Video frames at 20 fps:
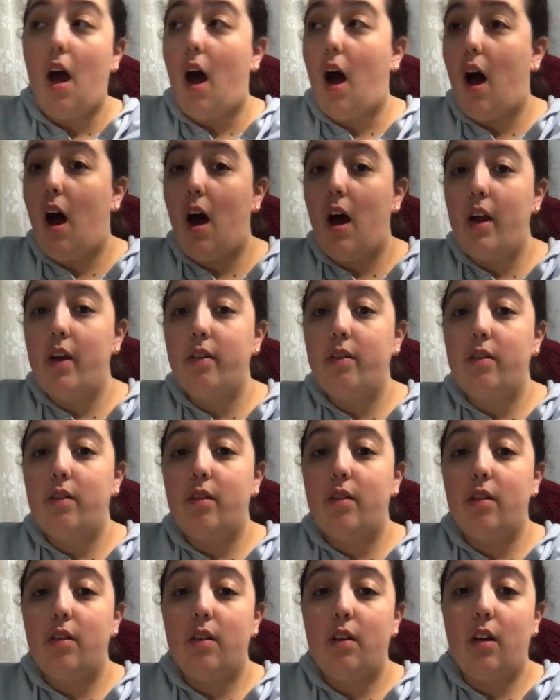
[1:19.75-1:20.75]
I
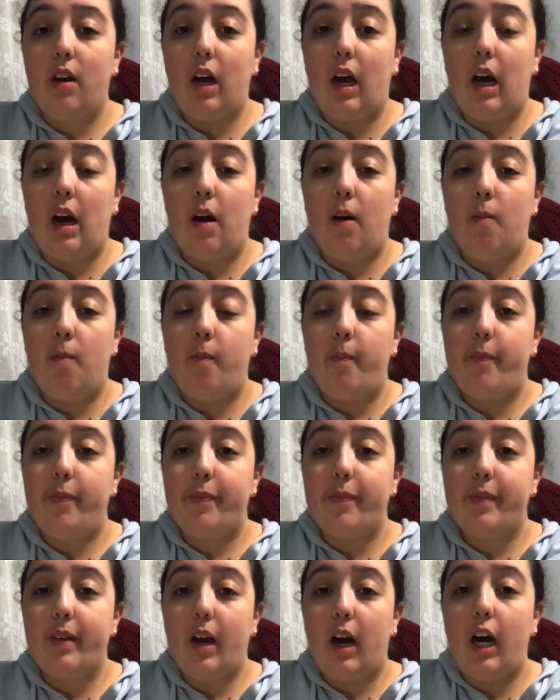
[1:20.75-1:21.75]

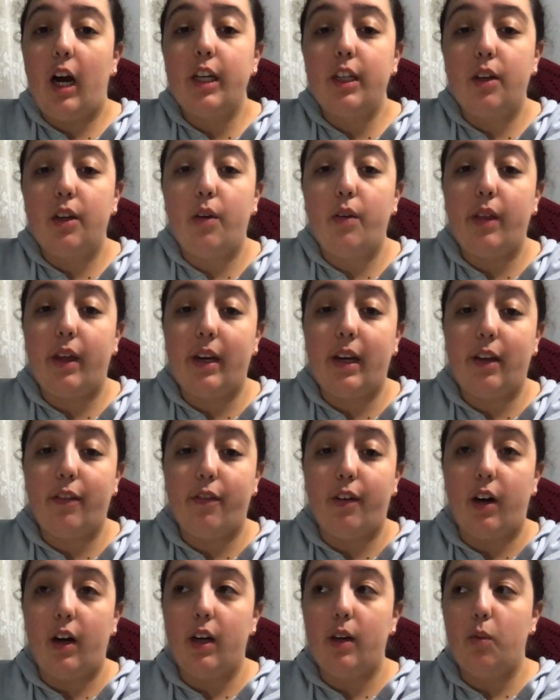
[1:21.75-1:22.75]
know that if
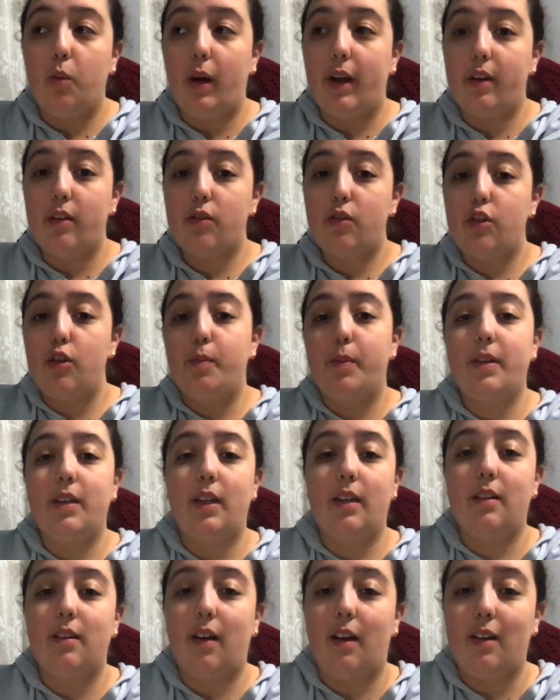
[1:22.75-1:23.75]
I went super
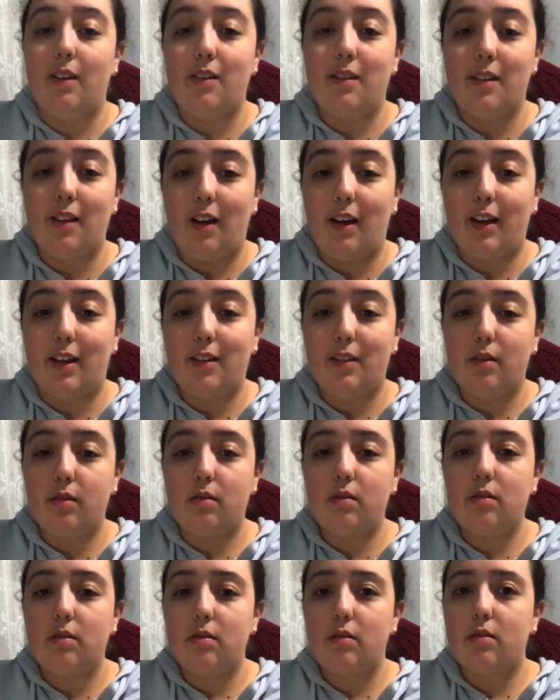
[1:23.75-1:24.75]
detailed, like
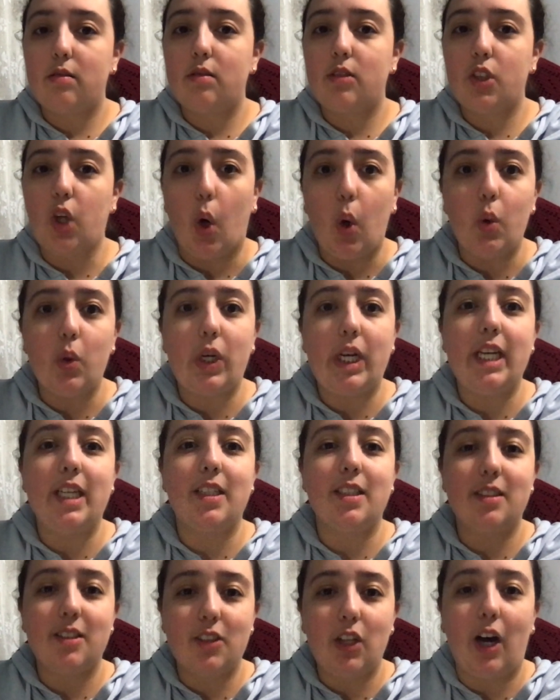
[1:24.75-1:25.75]

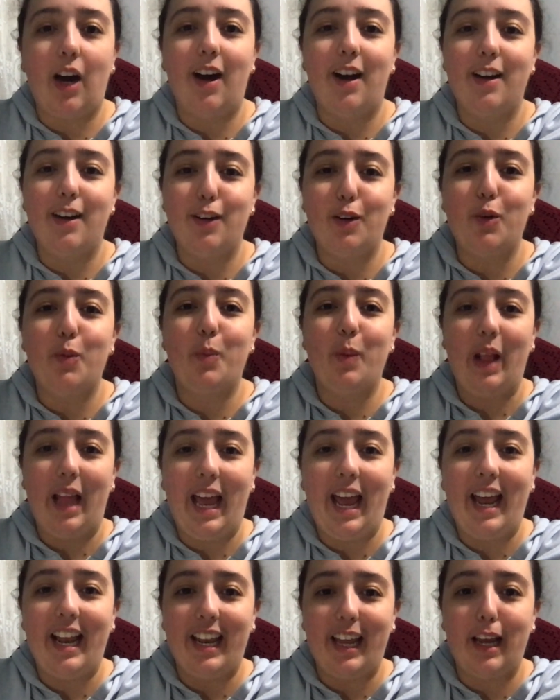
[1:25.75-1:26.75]
Tolkien style
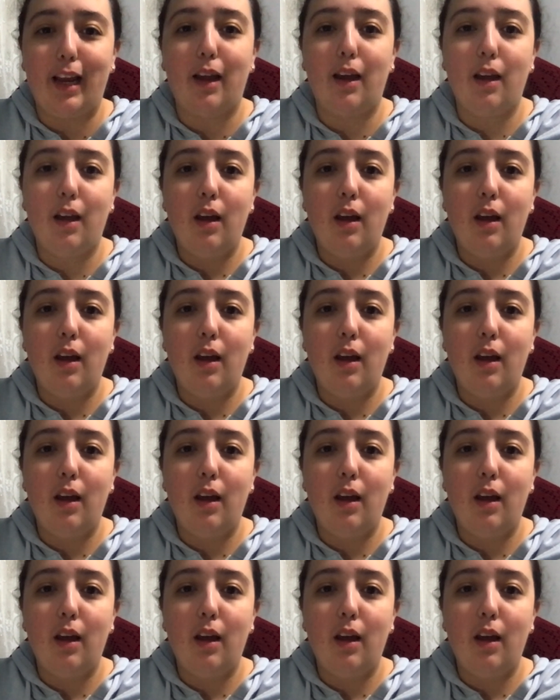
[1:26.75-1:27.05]
planning,